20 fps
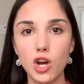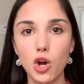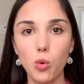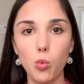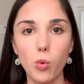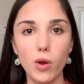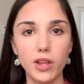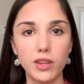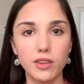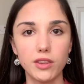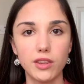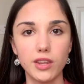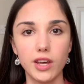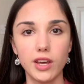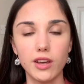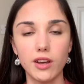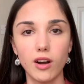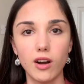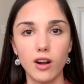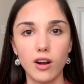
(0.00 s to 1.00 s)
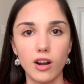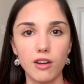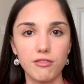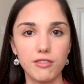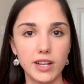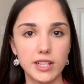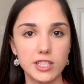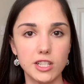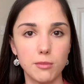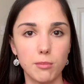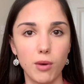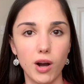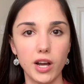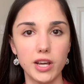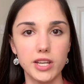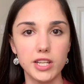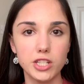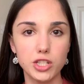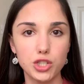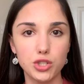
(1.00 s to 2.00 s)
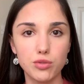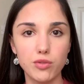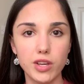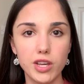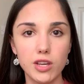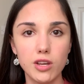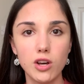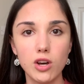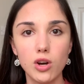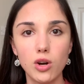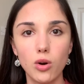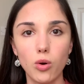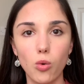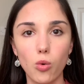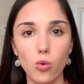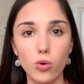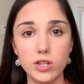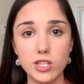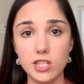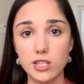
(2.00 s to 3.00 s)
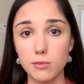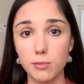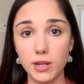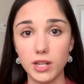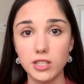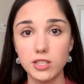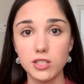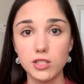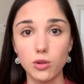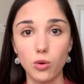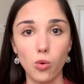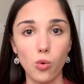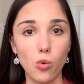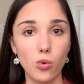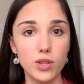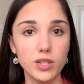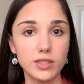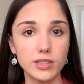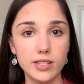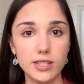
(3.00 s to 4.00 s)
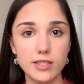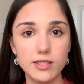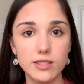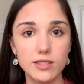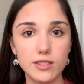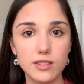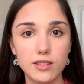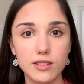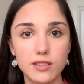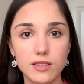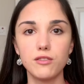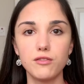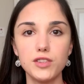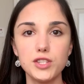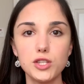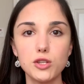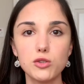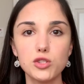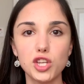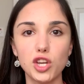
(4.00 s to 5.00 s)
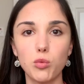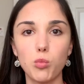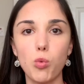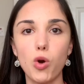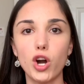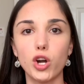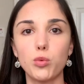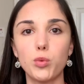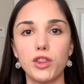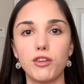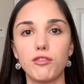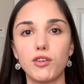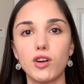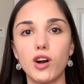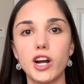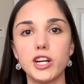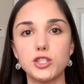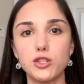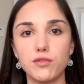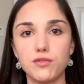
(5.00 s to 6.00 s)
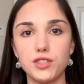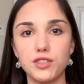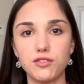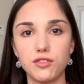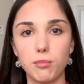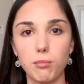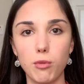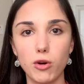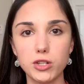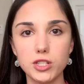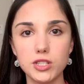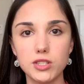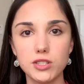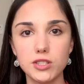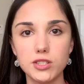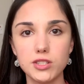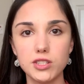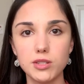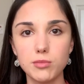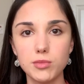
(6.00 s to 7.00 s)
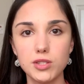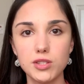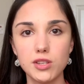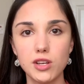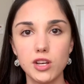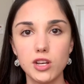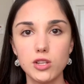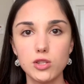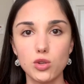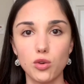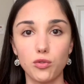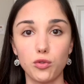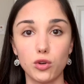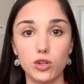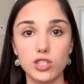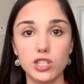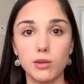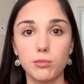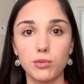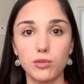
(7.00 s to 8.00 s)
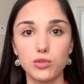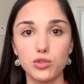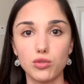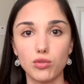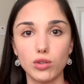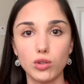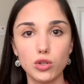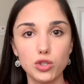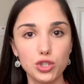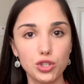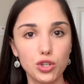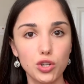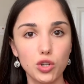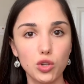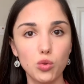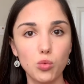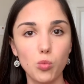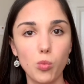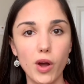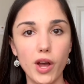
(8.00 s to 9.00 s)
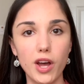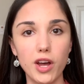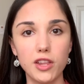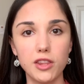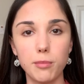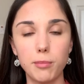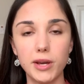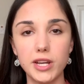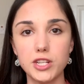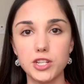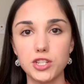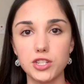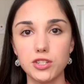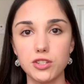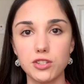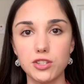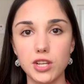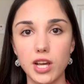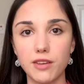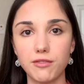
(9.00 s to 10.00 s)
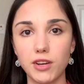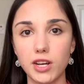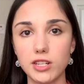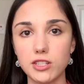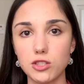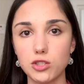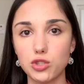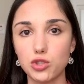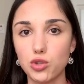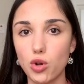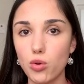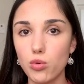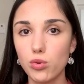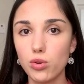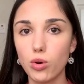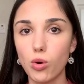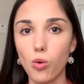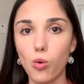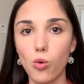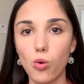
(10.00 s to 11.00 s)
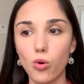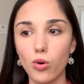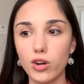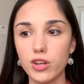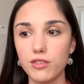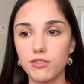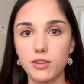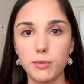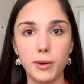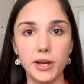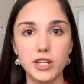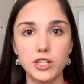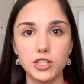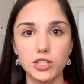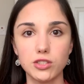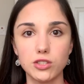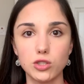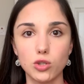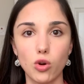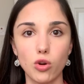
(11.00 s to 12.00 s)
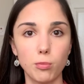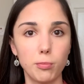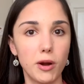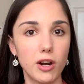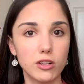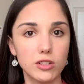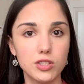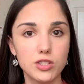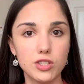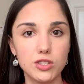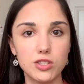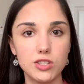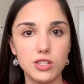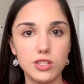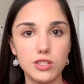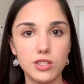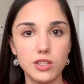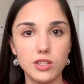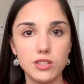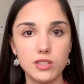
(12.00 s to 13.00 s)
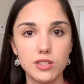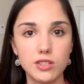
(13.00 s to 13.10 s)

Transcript: when they are affected by injury or disability or illness. Physios can work with a variety of different body systems, so for example neurological, where the patient have had a stroke, or if the patient's got Parkinson's disease,